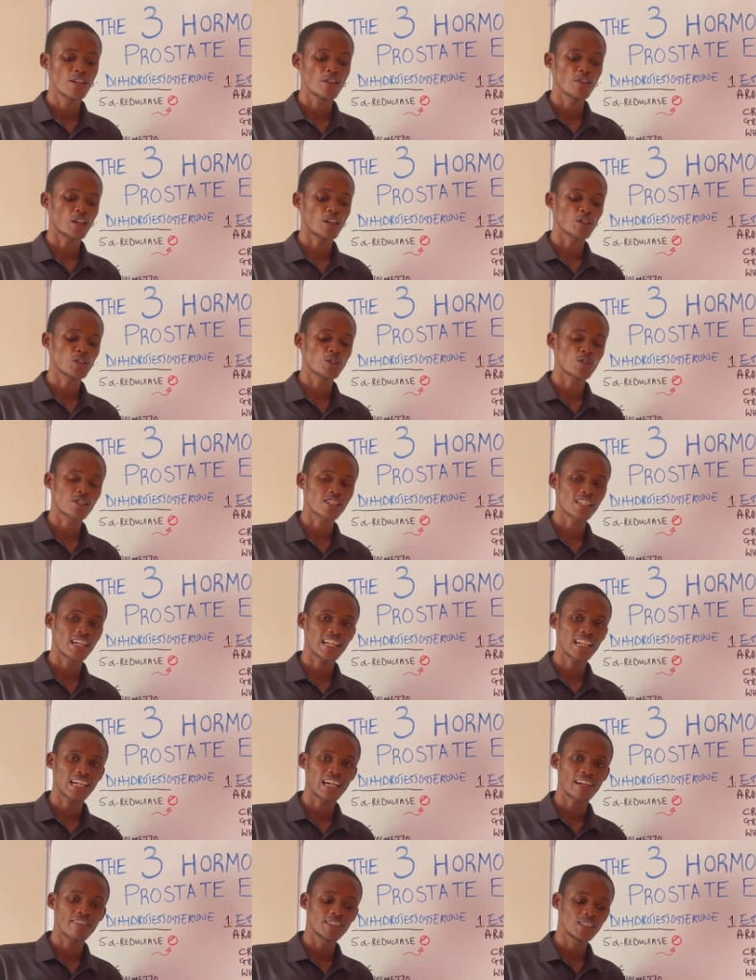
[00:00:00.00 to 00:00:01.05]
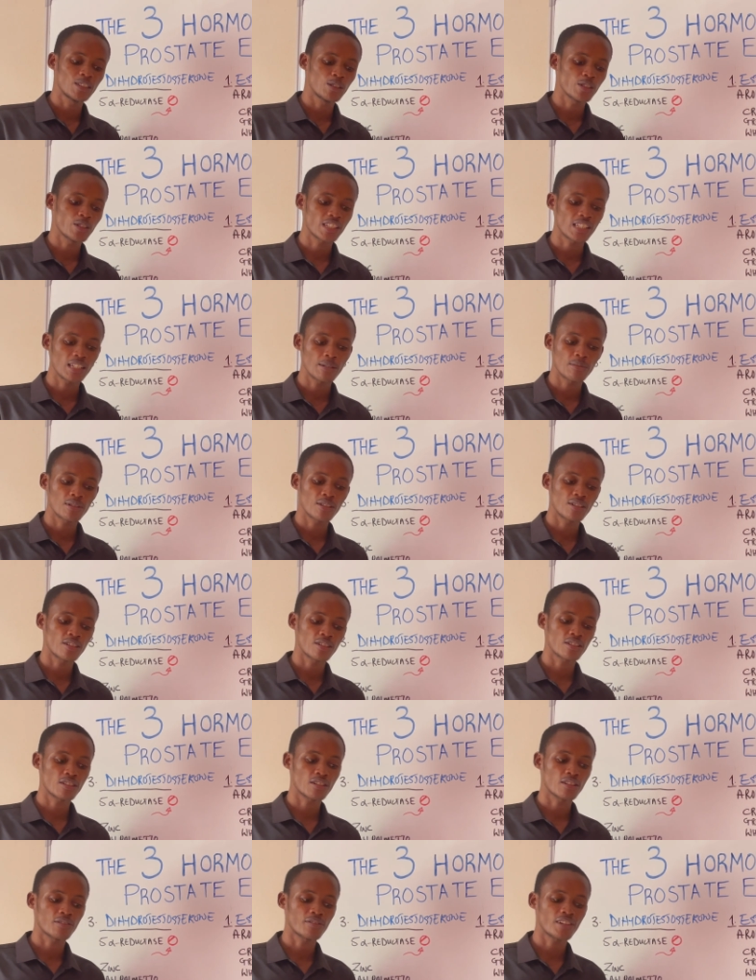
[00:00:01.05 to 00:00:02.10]
you're going to start having those
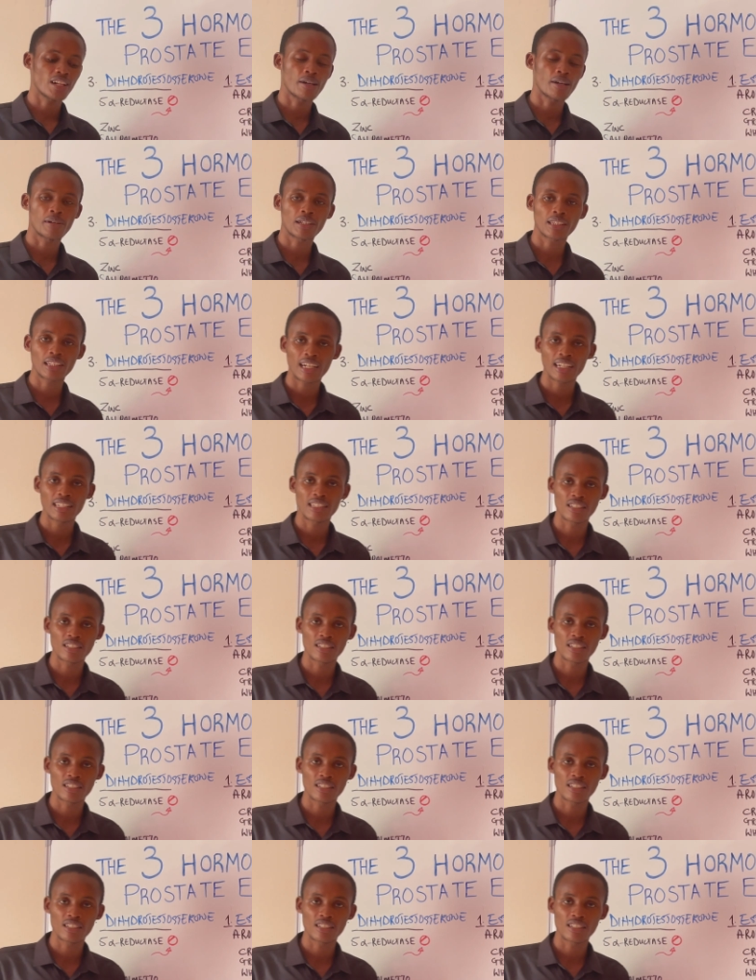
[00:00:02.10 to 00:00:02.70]
symptoms of erectile